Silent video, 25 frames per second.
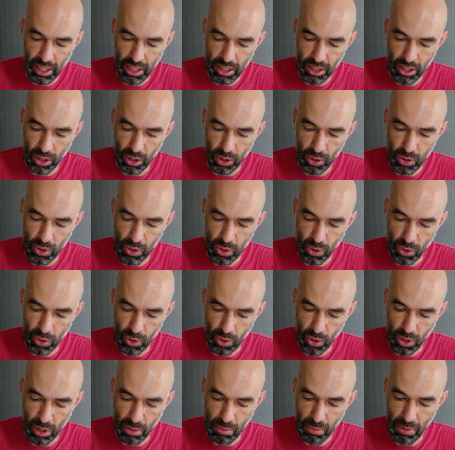go
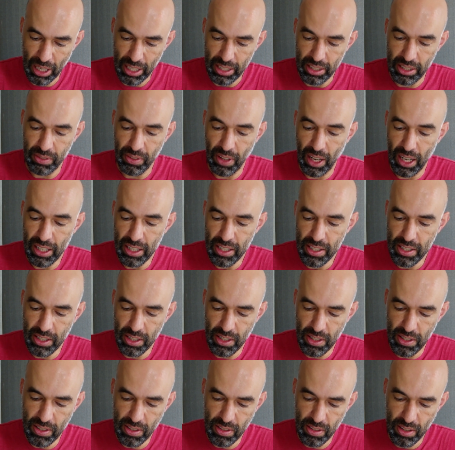to my
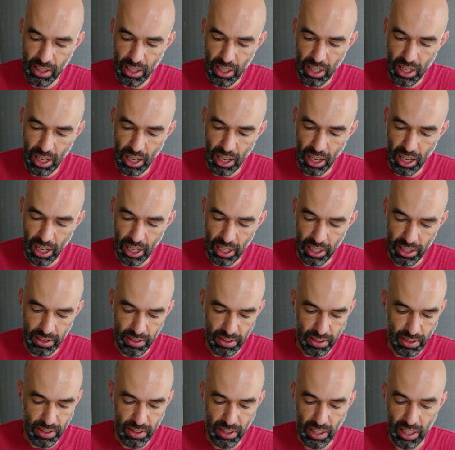devices
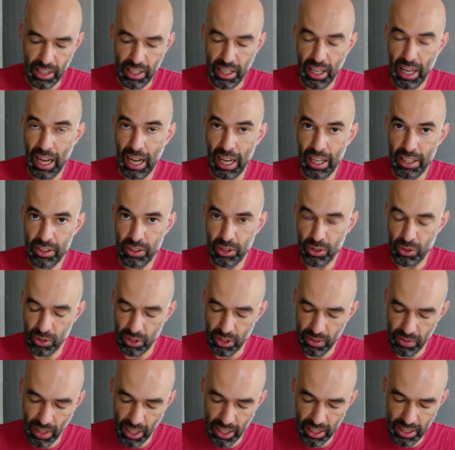and say add new
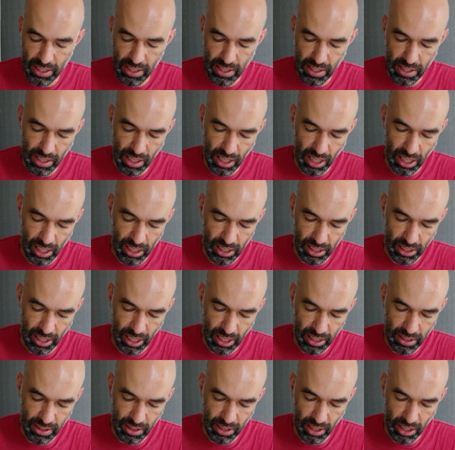device. I'll
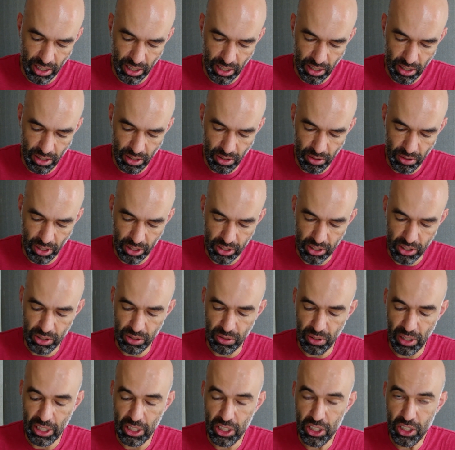get the
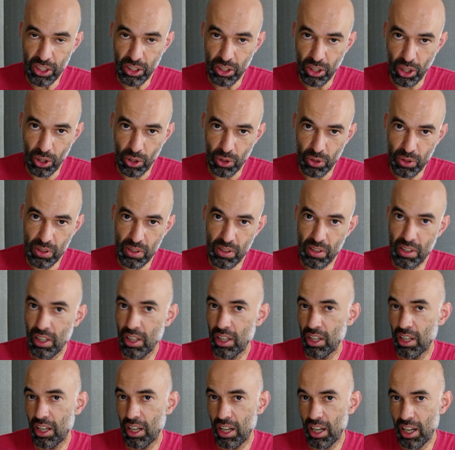registration code,
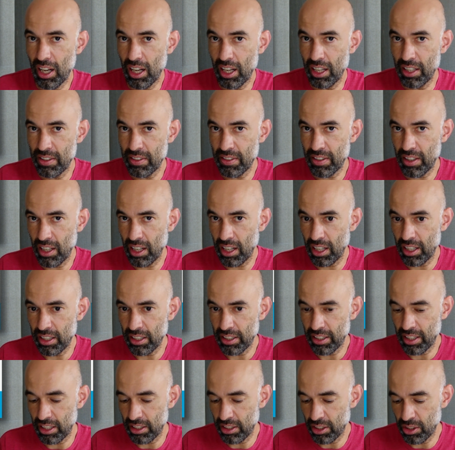and I
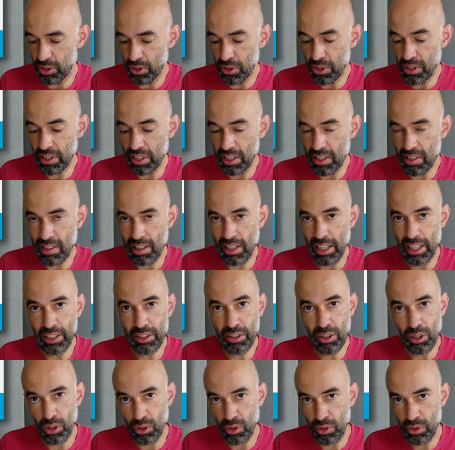can use this
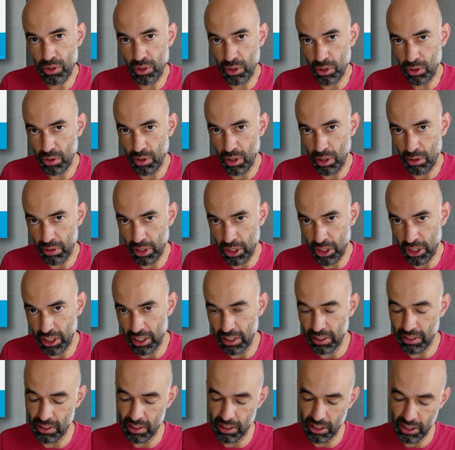later on to
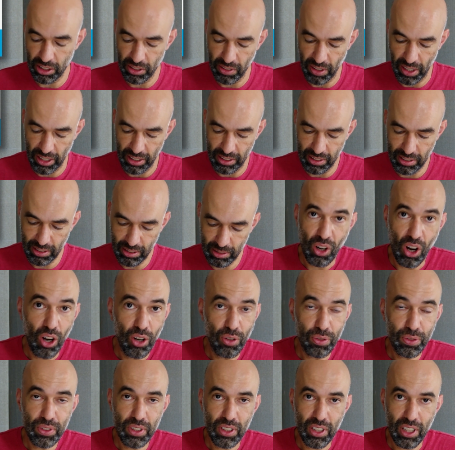register the device.
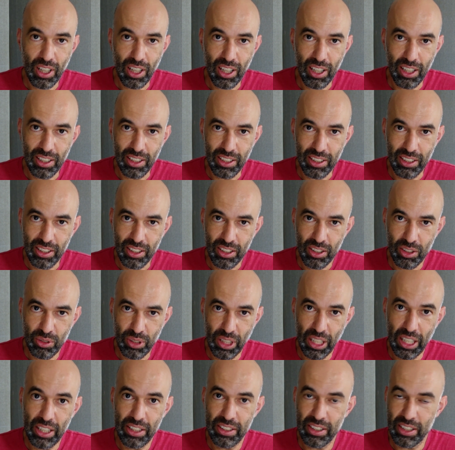After I
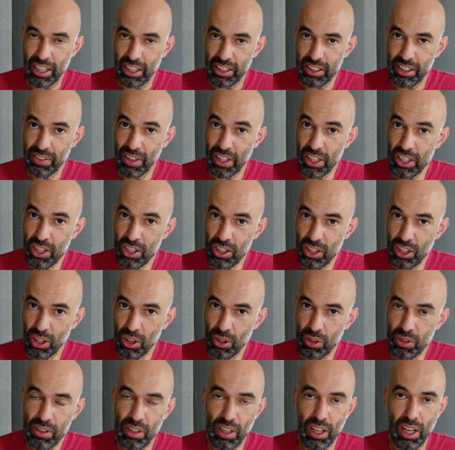created an activation
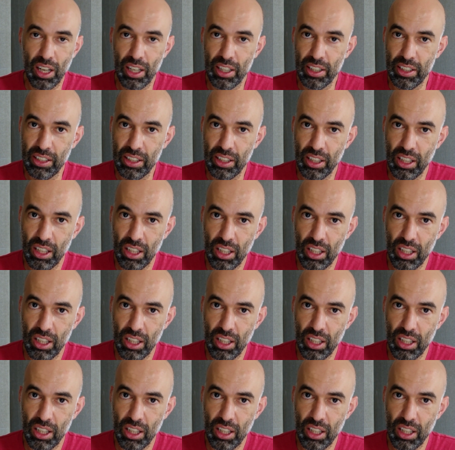code, I